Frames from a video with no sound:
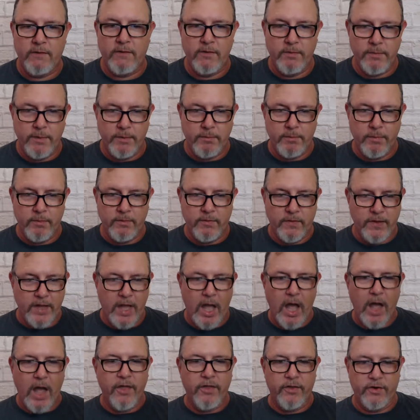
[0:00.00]
remember the
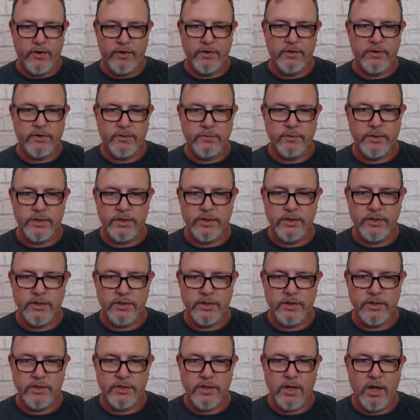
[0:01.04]
others, which is
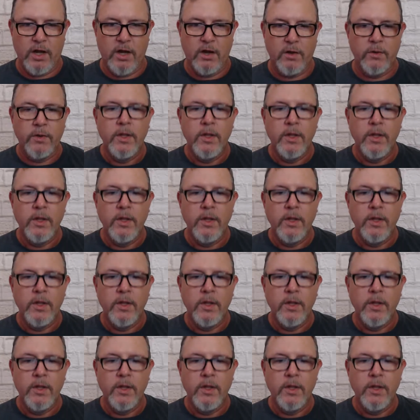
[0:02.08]
just no.